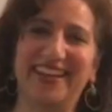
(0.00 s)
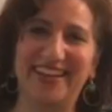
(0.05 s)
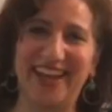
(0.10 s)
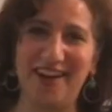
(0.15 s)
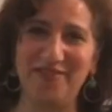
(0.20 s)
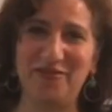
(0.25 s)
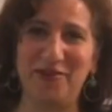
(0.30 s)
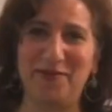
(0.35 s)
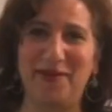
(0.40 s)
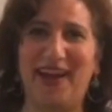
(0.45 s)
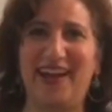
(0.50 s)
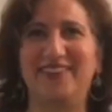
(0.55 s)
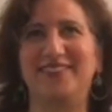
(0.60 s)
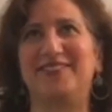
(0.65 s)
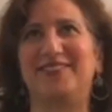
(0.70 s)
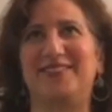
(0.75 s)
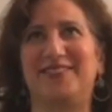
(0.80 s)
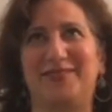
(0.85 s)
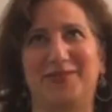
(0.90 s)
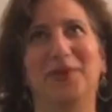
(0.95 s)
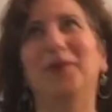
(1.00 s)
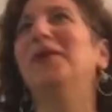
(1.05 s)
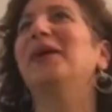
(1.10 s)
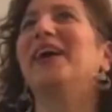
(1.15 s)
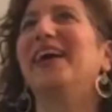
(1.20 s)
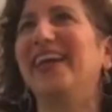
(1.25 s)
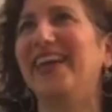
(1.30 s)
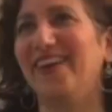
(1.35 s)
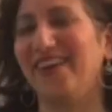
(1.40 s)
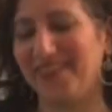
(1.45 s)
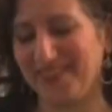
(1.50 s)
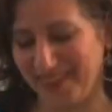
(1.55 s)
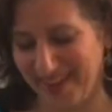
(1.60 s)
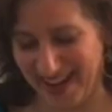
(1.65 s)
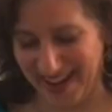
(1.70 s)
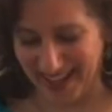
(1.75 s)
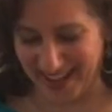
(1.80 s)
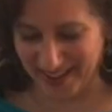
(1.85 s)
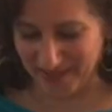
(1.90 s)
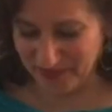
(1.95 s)
enough about soy
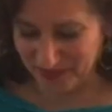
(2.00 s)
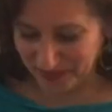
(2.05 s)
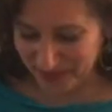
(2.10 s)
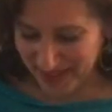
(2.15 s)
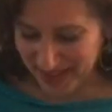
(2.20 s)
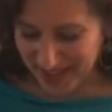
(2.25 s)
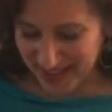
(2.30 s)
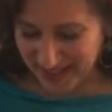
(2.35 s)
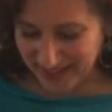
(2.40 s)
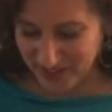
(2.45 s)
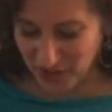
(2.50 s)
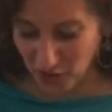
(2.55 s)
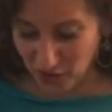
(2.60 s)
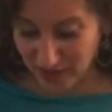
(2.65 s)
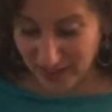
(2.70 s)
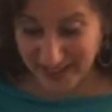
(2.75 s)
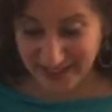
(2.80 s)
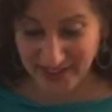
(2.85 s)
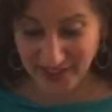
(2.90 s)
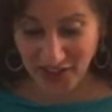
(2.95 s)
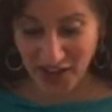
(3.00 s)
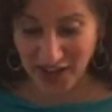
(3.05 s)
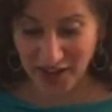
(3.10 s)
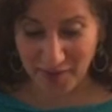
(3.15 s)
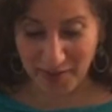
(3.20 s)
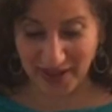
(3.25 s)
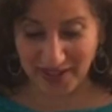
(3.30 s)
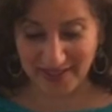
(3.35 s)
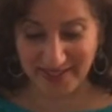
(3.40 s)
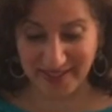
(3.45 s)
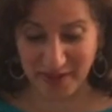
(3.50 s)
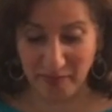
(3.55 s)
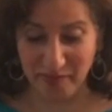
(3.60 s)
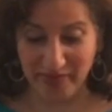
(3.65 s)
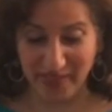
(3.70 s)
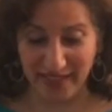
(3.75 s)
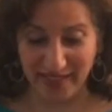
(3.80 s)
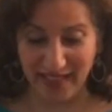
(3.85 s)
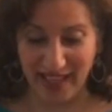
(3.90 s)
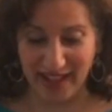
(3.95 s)
already. So let's talk about
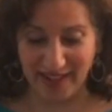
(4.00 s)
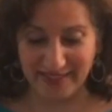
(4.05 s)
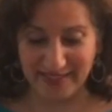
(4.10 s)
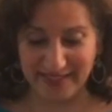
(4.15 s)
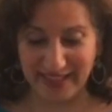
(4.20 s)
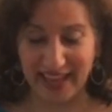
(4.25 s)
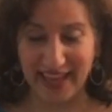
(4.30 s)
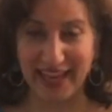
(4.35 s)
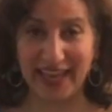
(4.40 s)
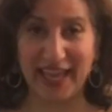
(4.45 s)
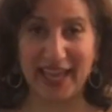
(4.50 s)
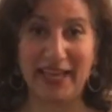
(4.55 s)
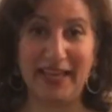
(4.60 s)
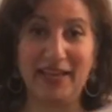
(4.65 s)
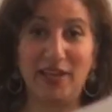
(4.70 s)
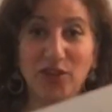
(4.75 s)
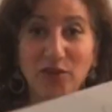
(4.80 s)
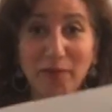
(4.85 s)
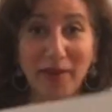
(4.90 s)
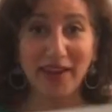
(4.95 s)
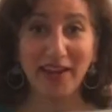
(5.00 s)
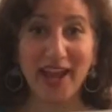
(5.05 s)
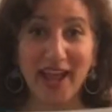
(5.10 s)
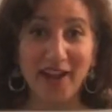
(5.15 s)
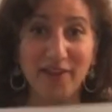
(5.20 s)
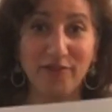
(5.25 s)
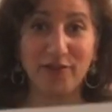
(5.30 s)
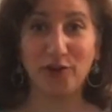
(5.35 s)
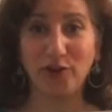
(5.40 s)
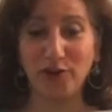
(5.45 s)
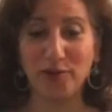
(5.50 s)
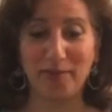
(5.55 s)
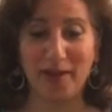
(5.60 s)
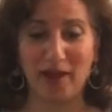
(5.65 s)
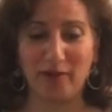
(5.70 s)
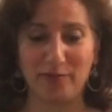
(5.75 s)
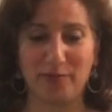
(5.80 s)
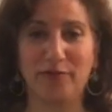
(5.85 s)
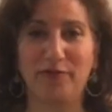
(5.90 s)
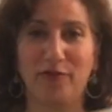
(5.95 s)
something that's, like, you might not have heard
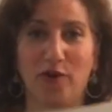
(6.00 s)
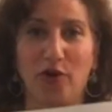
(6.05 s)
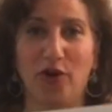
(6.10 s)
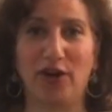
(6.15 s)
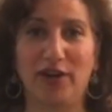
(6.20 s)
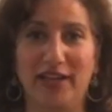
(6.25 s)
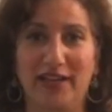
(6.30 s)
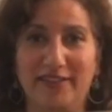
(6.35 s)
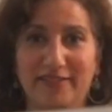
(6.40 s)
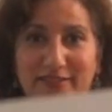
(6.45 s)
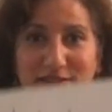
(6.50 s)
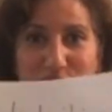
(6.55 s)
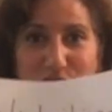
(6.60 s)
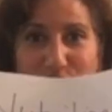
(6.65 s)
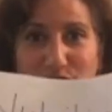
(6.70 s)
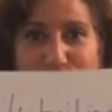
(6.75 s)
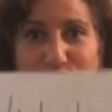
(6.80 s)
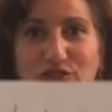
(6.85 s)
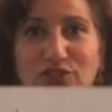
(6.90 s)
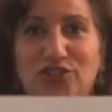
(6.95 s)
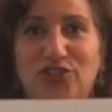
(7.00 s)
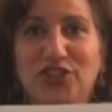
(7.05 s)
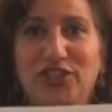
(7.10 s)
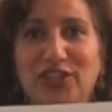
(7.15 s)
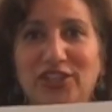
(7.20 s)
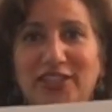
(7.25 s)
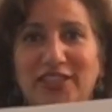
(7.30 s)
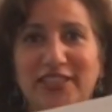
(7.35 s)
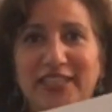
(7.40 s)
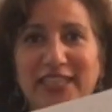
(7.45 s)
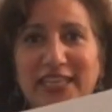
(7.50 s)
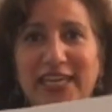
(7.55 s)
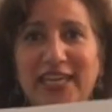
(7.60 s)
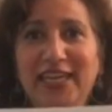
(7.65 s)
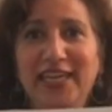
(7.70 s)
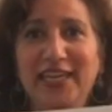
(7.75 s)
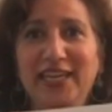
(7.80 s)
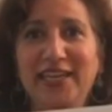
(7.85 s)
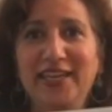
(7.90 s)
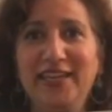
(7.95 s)
about before. It's nutritional
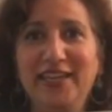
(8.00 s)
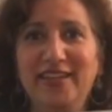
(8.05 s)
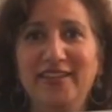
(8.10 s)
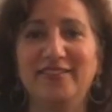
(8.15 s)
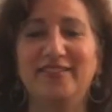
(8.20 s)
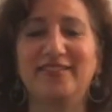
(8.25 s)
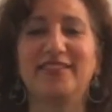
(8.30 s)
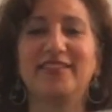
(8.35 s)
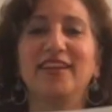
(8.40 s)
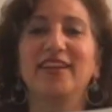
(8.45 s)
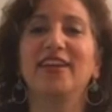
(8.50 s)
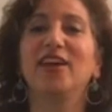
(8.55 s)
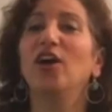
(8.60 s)
yeast,